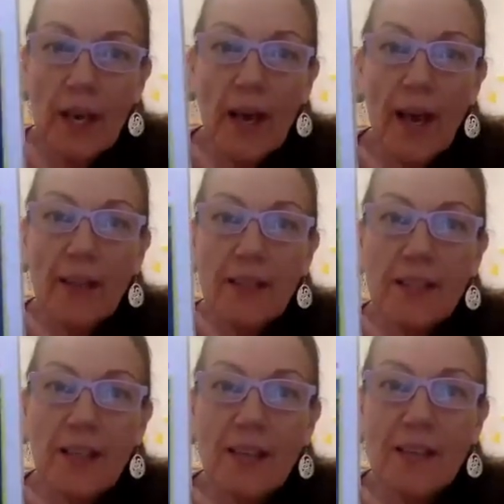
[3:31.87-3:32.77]
And it
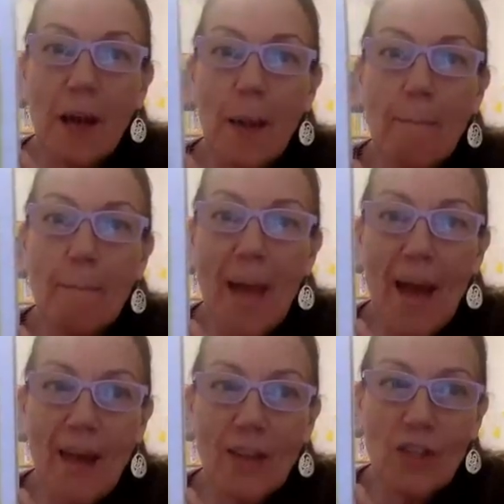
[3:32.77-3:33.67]
says,
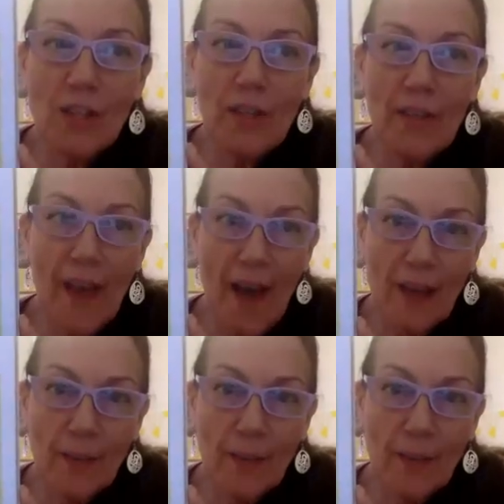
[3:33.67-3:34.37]
imagine that.